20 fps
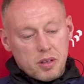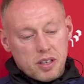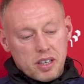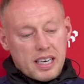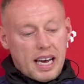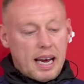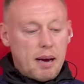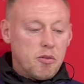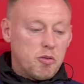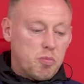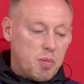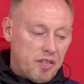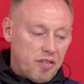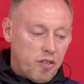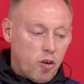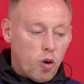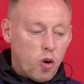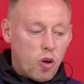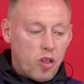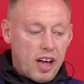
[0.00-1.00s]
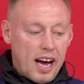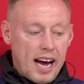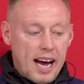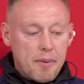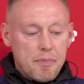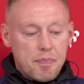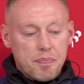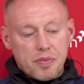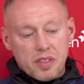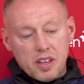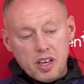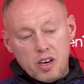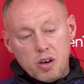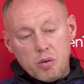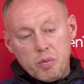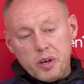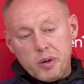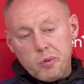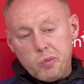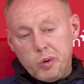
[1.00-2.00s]
But the games before that, you
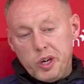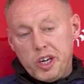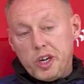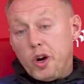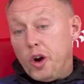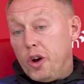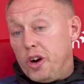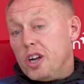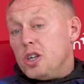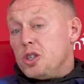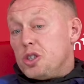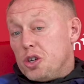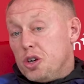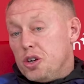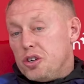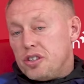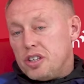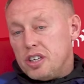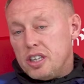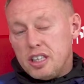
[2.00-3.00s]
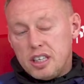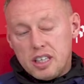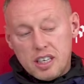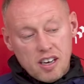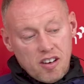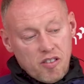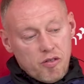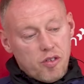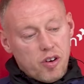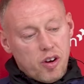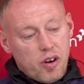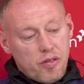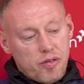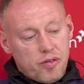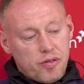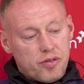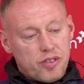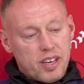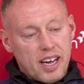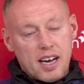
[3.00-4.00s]
know, we, we could and should have,
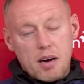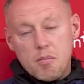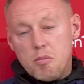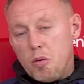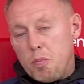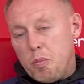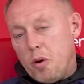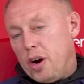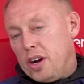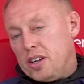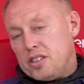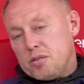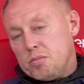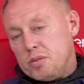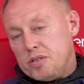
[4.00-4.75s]
have taken more points.